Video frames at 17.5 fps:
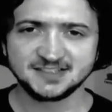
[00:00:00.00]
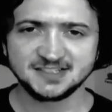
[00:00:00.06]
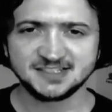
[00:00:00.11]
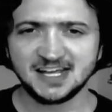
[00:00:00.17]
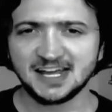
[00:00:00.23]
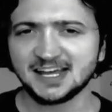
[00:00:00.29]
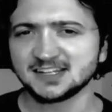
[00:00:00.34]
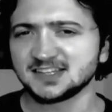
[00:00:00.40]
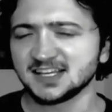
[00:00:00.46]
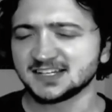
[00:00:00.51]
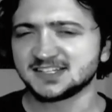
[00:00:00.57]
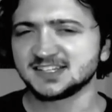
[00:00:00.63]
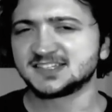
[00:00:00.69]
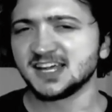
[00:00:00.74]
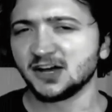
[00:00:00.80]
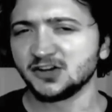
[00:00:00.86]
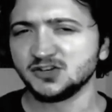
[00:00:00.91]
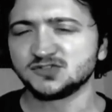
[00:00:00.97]
Today I'd like to
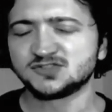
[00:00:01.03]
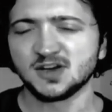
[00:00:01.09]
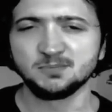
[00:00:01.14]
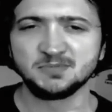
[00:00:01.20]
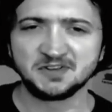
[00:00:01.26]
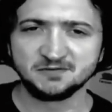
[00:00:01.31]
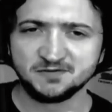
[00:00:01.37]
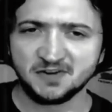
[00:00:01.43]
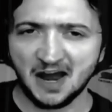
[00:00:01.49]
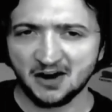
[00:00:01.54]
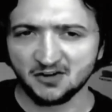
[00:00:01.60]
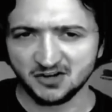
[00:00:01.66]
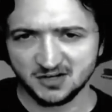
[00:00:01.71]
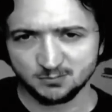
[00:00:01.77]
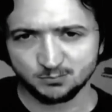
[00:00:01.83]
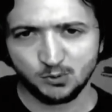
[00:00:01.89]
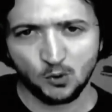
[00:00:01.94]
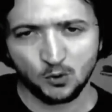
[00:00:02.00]
tell you something very
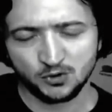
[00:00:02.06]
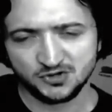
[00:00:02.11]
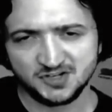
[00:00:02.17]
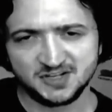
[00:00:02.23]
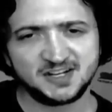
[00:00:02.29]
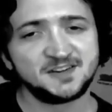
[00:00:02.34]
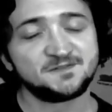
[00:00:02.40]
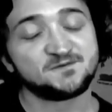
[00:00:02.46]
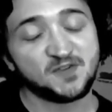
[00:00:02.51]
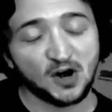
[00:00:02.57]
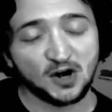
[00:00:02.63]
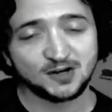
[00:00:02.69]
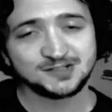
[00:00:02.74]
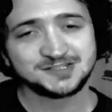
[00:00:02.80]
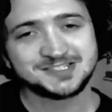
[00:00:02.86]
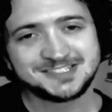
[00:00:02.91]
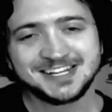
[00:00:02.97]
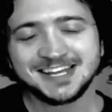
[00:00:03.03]
important. And at
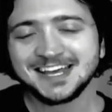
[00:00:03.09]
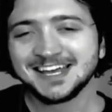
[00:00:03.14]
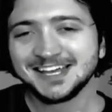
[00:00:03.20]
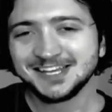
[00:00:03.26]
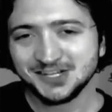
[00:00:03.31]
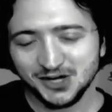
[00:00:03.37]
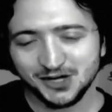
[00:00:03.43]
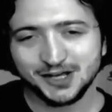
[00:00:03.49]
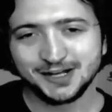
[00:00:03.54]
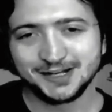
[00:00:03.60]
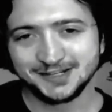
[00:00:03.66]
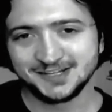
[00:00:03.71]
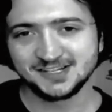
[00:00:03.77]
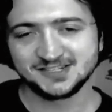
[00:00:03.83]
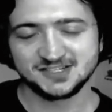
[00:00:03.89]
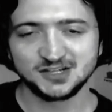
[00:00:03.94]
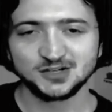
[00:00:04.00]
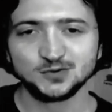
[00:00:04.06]
first, you're going to
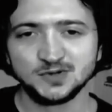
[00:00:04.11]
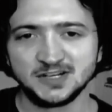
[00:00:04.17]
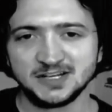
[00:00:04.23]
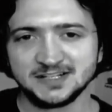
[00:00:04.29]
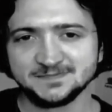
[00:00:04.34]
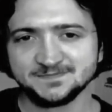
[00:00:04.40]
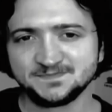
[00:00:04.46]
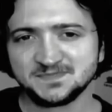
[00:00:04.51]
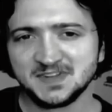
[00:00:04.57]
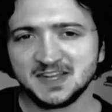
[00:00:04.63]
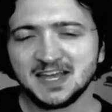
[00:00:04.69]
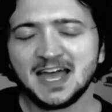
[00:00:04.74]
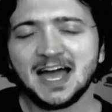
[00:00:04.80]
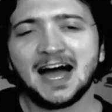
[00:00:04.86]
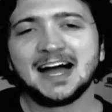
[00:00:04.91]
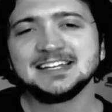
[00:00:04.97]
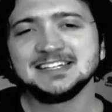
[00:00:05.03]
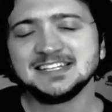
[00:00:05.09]
disagree.
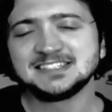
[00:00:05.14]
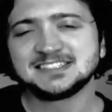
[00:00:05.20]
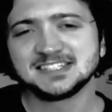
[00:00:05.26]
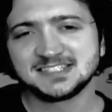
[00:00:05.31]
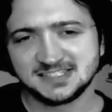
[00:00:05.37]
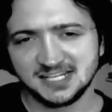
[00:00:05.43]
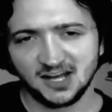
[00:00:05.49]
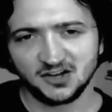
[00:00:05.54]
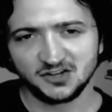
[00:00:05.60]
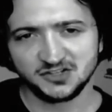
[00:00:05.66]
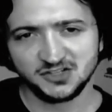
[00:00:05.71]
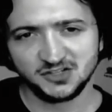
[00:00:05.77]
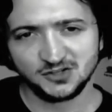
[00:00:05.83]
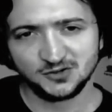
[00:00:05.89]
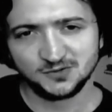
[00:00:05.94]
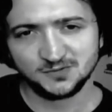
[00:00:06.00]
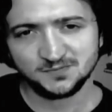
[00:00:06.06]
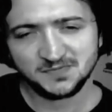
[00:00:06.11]
I need to tell
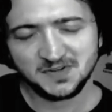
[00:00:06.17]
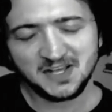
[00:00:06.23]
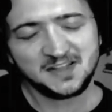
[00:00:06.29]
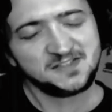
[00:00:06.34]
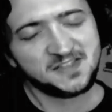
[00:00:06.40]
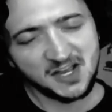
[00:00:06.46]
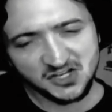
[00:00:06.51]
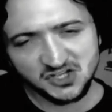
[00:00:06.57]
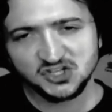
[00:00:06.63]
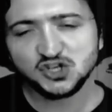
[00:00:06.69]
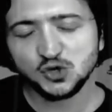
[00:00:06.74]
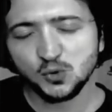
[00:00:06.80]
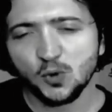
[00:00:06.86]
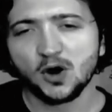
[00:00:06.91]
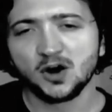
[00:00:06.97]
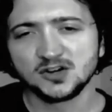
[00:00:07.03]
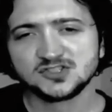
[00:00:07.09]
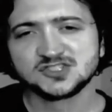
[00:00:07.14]
you that you
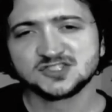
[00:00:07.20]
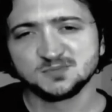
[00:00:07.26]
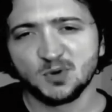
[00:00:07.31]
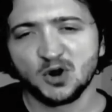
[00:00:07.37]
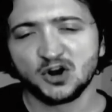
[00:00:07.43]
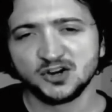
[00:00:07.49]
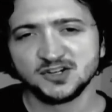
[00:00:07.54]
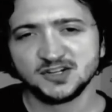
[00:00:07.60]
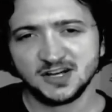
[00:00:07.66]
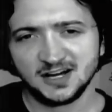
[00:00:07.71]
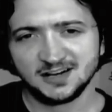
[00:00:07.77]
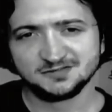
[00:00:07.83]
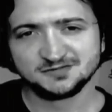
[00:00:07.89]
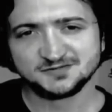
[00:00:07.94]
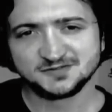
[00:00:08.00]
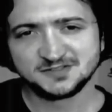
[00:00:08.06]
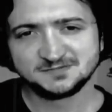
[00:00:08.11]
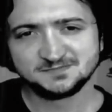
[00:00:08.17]
aren't smart
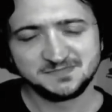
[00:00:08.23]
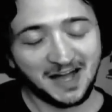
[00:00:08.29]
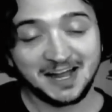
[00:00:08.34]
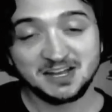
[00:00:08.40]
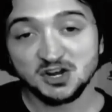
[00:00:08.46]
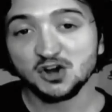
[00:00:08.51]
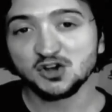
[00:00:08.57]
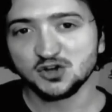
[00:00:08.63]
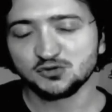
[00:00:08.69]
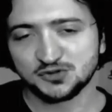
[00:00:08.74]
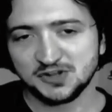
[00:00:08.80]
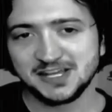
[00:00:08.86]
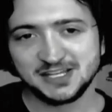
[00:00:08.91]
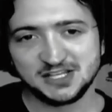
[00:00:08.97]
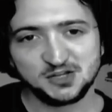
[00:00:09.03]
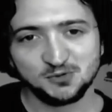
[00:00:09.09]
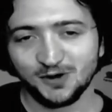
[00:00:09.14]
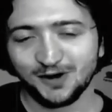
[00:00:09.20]
enough. I know you
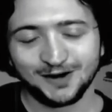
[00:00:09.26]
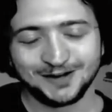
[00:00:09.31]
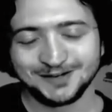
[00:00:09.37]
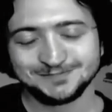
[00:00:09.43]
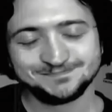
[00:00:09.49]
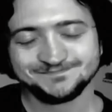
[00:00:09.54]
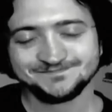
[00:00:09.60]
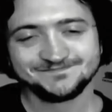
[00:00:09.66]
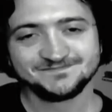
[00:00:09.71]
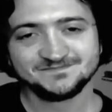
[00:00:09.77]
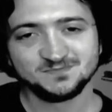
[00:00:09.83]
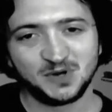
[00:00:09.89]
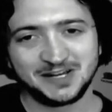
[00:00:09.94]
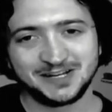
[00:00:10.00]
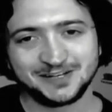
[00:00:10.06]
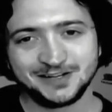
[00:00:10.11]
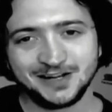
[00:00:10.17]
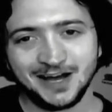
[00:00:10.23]
think you are, but
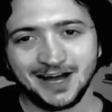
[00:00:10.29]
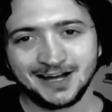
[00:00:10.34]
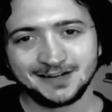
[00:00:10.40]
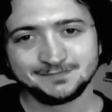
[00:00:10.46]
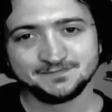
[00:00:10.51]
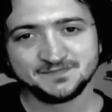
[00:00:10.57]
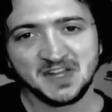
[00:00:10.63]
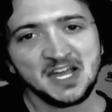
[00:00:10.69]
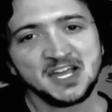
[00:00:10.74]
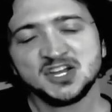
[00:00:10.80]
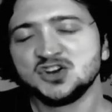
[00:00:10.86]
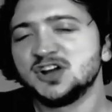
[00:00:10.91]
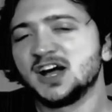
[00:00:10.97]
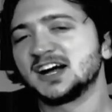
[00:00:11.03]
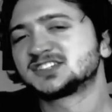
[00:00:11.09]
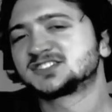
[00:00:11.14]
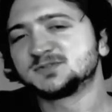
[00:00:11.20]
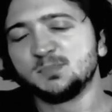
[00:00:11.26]
you're not. You're
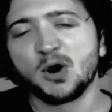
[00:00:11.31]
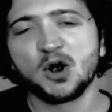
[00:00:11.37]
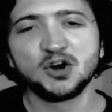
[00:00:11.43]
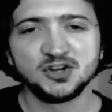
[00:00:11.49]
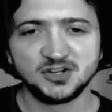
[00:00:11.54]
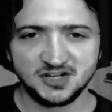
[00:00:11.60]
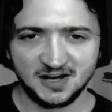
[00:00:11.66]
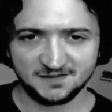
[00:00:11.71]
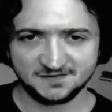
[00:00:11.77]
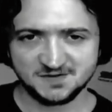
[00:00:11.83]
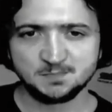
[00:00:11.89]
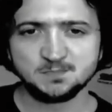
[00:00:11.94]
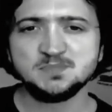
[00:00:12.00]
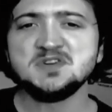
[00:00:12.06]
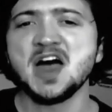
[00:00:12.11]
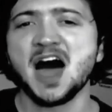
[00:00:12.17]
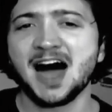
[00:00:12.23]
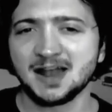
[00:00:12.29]
not smart enough to
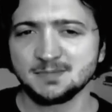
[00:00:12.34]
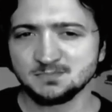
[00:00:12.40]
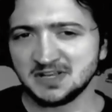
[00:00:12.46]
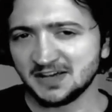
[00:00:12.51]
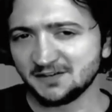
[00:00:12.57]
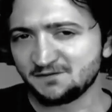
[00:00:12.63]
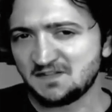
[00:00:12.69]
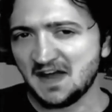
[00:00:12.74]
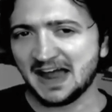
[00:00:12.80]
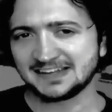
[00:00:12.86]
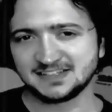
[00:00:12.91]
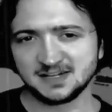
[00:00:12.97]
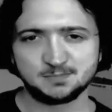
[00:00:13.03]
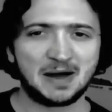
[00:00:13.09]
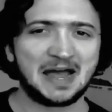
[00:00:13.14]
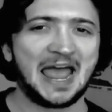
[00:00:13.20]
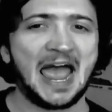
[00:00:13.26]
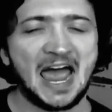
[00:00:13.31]
not be affected
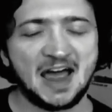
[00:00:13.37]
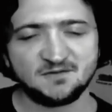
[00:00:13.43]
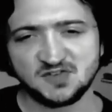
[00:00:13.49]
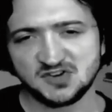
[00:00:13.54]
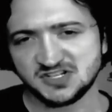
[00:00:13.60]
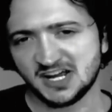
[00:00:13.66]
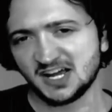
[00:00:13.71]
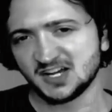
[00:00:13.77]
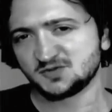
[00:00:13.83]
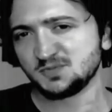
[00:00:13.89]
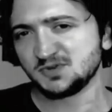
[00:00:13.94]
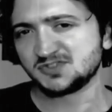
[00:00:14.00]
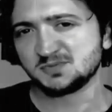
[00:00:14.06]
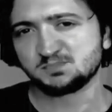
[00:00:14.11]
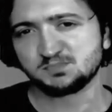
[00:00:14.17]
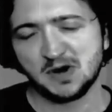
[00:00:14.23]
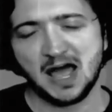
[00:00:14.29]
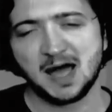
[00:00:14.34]
by advertisements
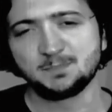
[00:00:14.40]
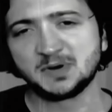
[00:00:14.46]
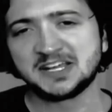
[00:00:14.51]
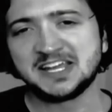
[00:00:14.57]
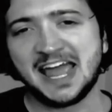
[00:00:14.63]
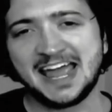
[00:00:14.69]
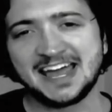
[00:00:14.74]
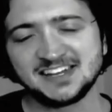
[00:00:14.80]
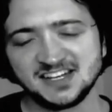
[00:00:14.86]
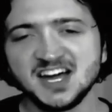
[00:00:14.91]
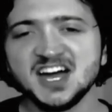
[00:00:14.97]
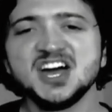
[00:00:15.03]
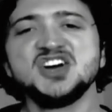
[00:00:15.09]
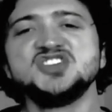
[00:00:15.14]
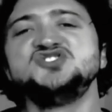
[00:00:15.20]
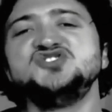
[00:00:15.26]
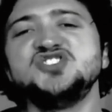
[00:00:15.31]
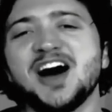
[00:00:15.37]
and propaganda.
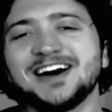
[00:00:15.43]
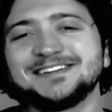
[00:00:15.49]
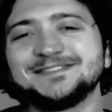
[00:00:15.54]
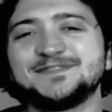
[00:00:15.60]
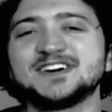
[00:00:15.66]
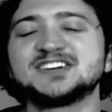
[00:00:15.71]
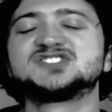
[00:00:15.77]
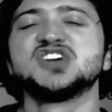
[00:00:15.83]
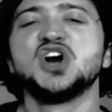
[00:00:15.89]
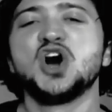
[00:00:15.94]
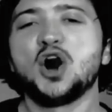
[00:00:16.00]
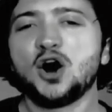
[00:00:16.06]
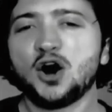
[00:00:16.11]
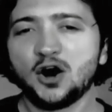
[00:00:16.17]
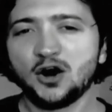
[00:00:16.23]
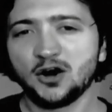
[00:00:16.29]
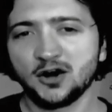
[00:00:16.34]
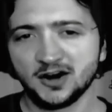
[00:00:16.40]
None of us
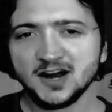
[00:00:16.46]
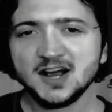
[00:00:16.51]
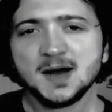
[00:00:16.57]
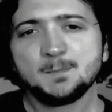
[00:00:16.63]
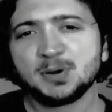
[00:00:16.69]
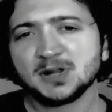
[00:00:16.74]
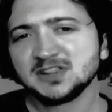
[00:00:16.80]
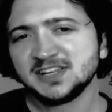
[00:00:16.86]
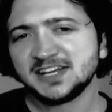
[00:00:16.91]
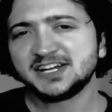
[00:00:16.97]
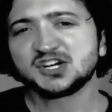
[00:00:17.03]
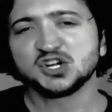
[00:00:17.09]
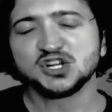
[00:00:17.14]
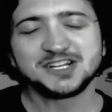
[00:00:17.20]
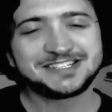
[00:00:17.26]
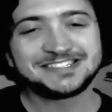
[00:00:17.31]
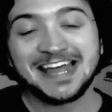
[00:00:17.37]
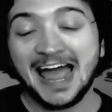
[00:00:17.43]
are. Political
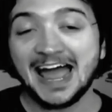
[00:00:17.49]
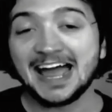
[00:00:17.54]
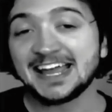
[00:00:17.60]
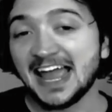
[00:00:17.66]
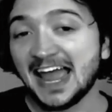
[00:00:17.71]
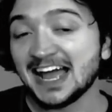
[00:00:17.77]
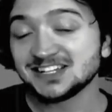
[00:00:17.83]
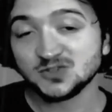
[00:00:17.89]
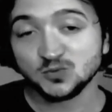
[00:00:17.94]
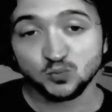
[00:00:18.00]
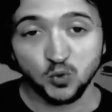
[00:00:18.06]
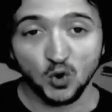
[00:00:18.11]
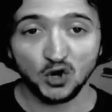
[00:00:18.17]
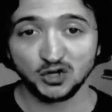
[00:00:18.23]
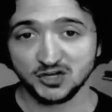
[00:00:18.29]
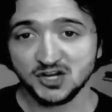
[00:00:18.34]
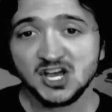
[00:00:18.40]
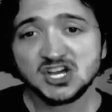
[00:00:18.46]
attack ads
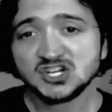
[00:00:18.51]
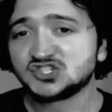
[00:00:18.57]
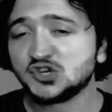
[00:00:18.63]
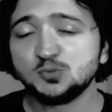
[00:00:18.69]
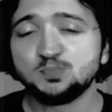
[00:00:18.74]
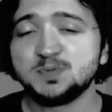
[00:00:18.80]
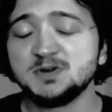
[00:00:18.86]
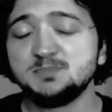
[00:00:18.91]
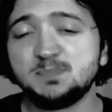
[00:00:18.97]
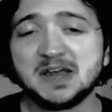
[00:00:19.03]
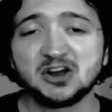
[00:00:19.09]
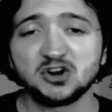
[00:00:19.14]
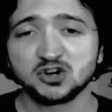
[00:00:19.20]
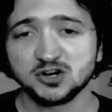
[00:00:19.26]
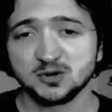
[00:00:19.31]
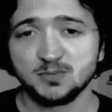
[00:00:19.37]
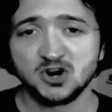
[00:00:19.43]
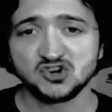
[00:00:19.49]
work. Stupid beer
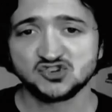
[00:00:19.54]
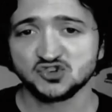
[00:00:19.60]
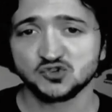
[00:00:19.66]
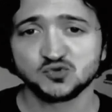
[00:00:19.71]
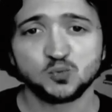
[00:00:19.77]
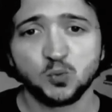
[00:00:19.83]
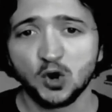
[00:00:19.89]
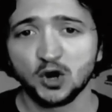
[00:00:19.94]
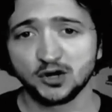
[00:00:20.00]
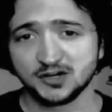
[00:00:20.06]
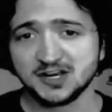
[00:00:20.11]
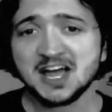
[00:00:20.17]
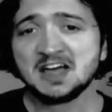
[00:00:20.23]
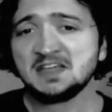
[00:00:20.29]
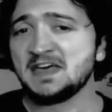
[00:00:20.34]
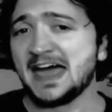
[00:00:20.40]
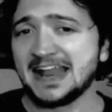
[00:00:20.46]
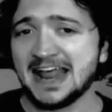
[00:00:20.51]
commercials work.
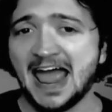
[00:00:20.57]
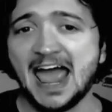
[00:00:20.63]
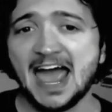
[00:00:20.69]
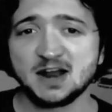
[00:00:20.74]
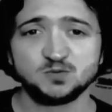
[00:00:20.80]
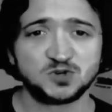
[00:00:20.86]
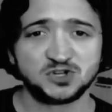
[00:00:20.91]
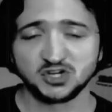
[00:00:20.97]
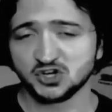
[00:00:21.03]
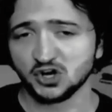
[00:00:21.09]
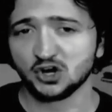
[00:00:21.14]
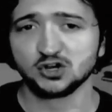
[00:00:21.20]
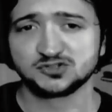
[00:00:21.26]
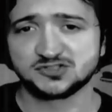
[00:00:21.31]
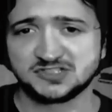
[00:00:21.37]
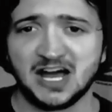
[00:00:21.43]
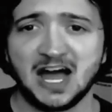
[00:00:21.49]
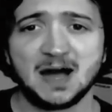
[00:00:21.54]
That ad where the
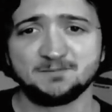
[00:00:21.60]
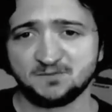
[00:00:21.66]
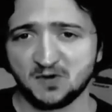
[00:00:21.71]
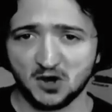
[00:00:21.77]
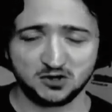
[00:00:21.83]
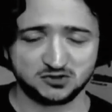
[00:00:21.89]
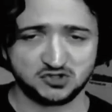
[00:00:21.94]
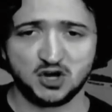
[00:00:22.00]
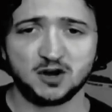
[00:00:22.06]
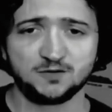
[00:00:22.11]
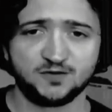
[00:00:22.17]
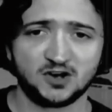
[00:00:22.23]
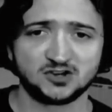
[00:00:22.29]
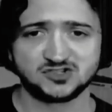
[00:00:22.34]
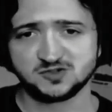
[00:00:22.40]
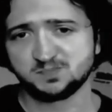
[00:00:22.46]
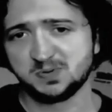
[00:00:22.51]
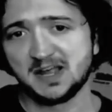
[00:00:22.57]
girl's top falls off while
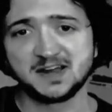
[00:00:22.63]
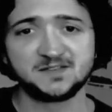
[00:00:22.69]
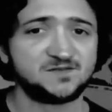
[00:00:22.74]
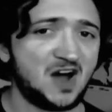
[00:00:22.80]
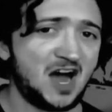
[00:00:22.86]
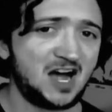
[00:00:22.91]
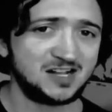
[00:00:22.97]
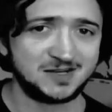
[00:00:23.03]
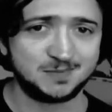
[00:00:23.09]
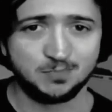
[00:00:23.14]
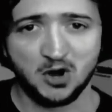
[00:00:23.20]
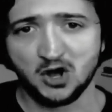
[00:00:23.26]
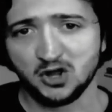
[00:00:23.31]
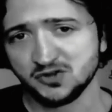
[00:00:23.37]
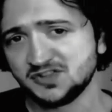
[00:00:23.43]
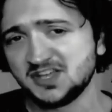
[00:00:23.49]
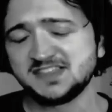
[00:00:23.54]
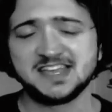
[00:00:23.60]
she's playing
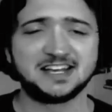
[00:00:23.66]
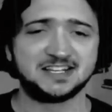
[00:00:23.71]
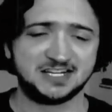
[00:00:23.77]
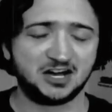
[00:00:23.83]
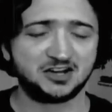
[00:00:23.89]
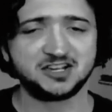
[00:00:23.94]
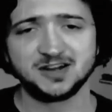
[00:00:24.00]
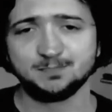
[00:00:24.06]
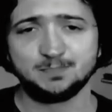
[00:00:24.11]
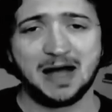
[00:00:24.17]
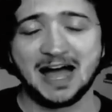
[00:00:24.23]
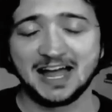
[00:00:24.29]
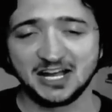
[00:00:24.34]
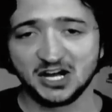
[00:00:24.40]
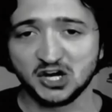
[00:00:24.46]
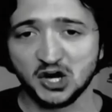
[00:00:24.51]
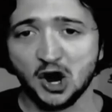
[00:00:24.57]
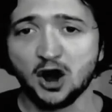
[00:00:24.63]
volleyball and then they tell you to buy
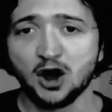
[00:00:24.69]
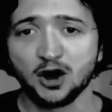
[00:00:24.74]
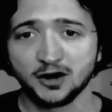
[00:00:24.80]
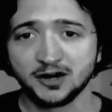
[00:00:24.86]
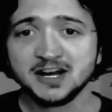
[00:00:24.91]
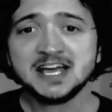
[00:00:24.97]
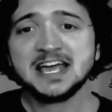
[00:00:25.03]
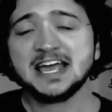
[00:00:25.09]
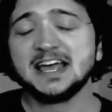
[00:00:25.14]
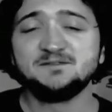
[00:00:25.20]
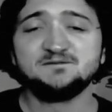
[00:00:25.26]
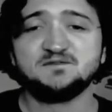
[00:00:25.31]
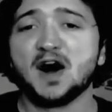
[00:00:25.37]
a car. It